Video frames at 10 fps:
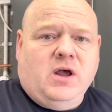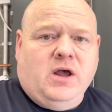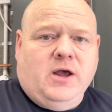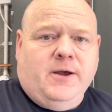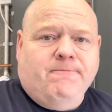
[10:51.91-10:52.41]

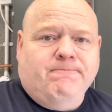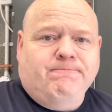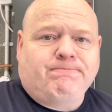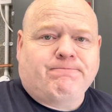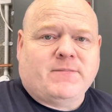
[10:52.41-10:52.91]

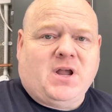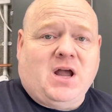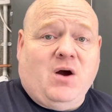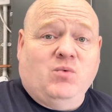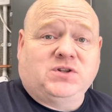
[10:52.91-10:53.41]
and
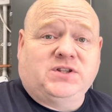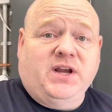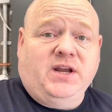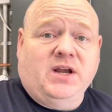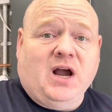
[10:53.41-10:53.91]
we'll
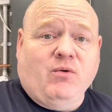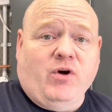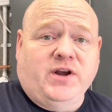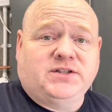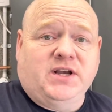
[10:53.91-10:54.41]
see how
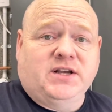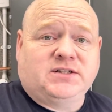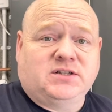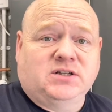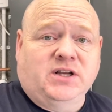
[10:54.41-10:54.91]
noisy it is,